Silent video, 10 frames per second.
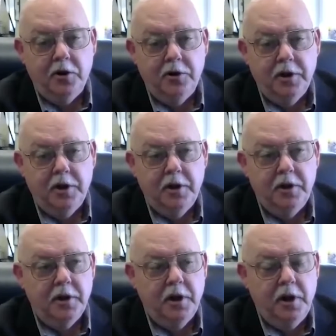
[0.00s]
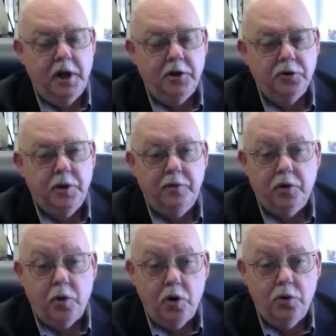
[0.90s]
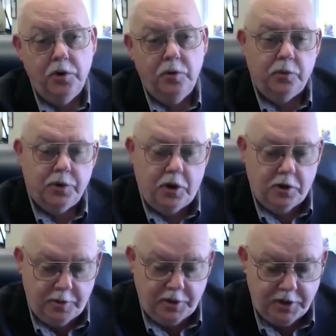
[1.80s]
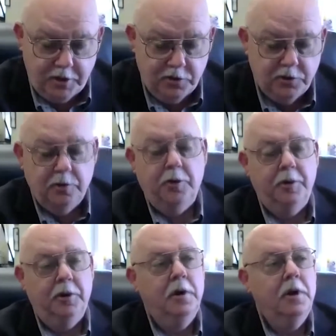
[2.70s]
tenant as we've grown, and we'll talk about that in just a moment.